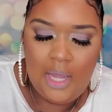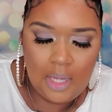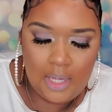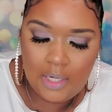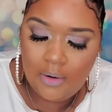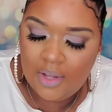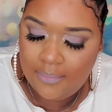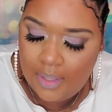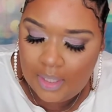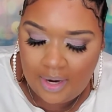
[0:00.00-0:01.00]
It don't give
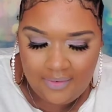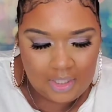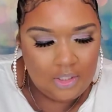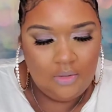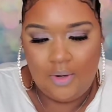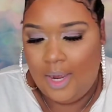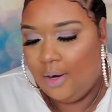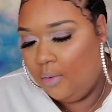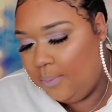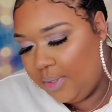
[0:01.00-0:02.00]
me directions on how to
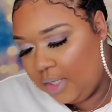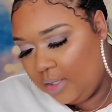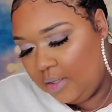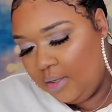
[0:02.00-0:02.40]
open it.